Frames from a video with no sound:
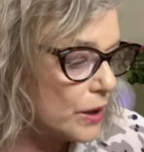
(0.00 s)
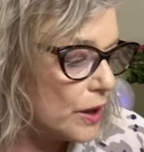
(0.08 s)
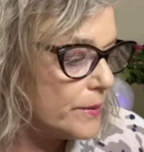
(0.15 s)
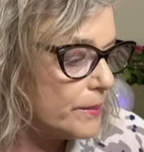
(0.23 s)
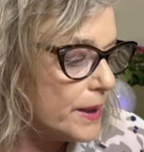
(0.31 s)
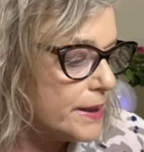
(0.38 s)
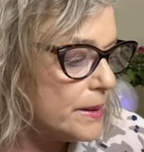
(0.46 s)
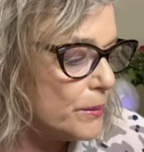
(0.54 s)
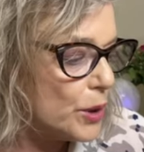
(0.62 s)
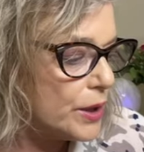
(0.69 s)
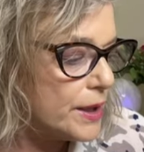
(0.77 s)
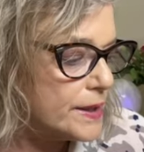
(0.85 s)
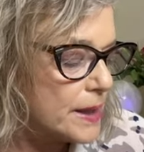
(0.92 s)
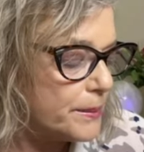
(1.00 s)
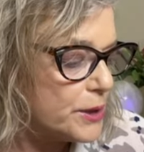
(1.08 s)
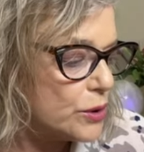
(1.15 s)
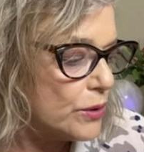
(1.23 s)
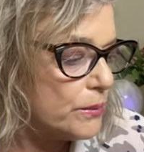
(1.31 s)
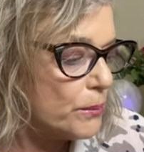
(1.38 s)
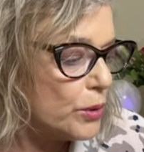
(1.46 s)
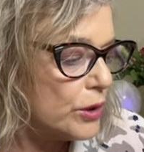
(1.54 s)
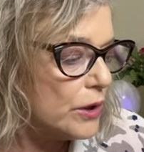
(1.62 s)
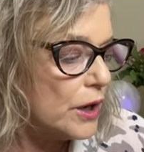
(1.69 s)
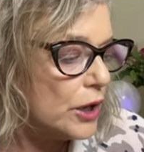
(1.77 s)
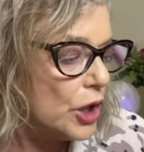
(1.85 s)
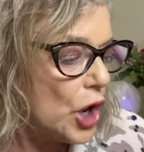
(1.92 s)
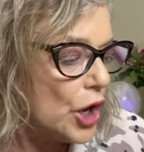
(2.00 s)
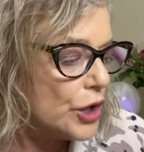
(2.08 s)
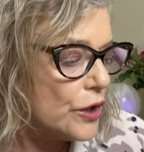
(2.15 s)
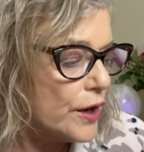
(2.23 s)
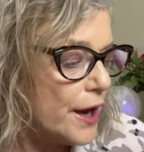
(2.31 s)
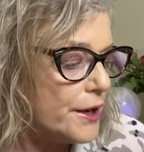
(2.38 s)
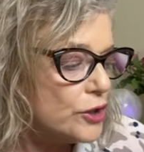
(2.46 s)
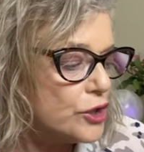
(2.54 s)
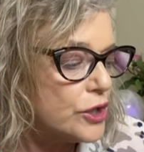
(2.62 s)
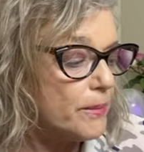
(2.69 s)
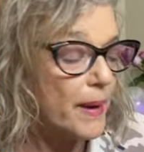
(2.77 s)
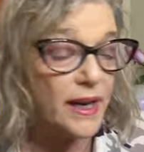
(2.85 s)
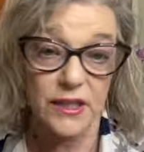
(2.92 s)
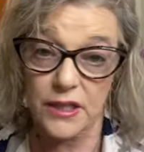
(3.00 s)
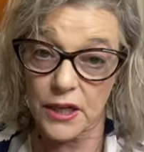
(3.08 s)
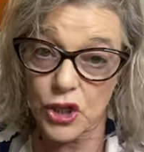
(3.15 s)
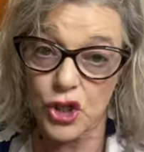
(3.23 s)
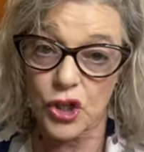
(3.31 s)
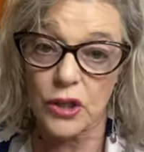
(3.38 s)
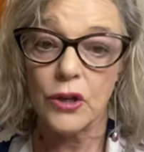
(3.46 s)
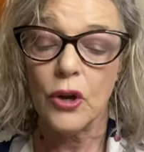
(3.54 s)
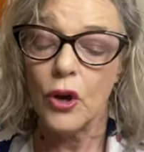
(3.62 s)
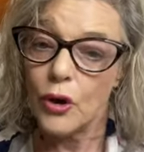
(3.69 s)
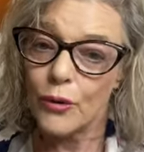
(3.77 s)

on Monday mornings, I've been doing more longer energy meditation